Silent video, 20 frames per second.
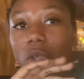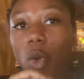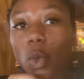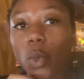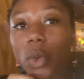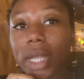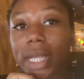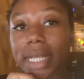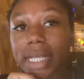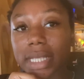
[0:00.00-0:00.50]

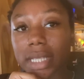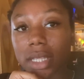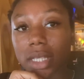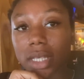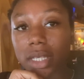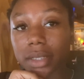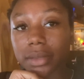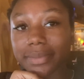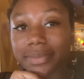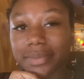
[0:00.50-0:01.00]
wing
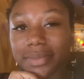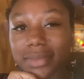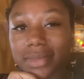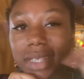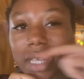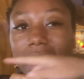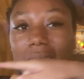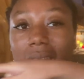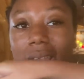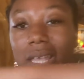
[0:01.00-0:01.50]
thing,
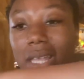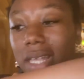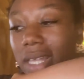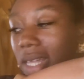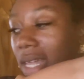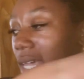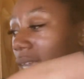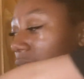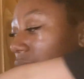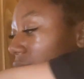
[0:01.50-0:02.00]

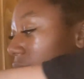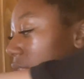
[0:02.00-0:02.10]
and I didn't